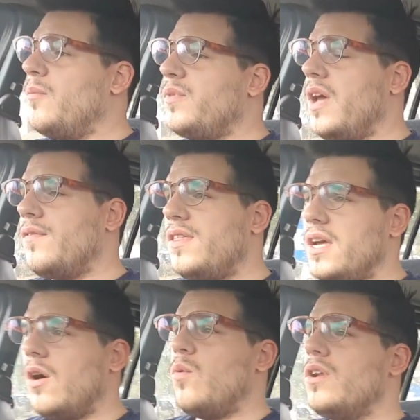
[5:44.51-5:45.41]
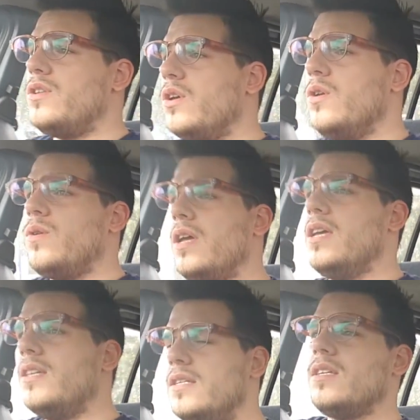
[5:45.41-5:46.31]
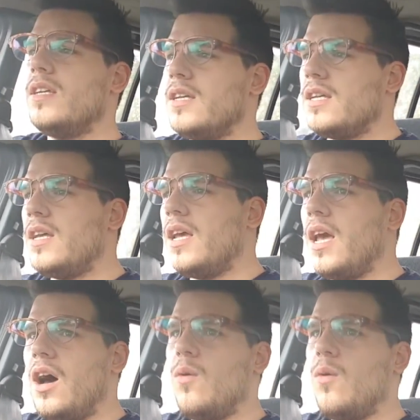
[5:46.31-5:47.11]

The other thing I want to do is I